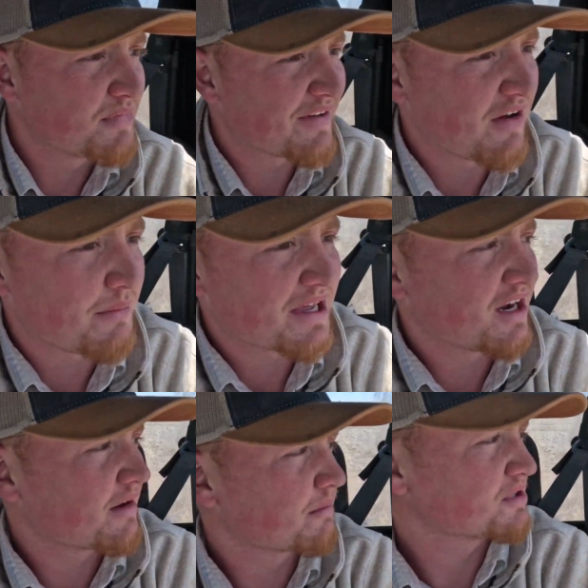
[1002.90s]
If I'm
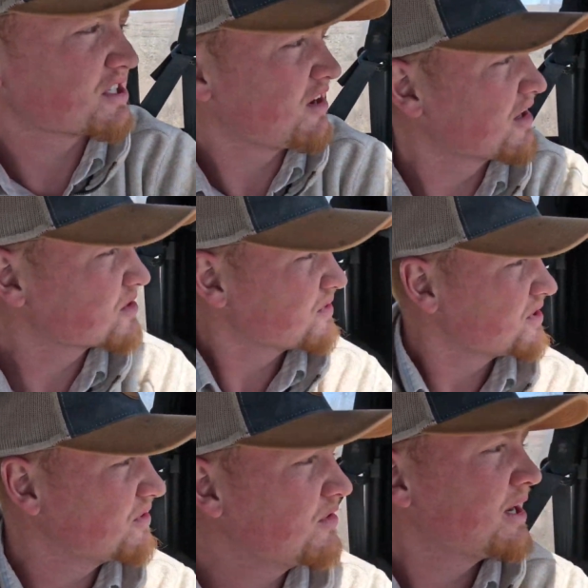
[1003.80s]
being 100% honest
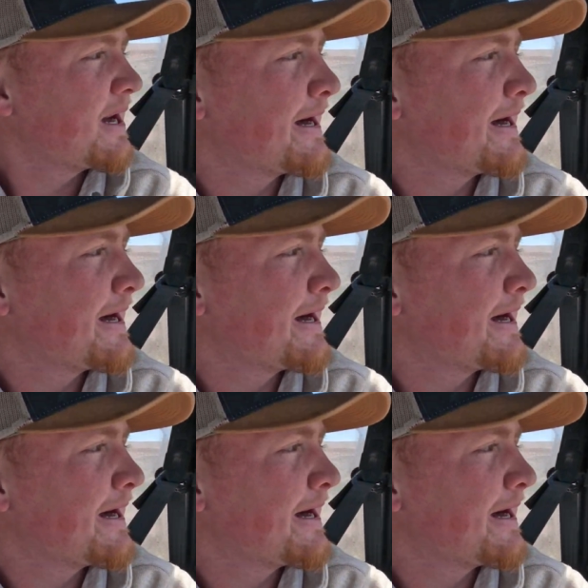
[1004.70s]
with you,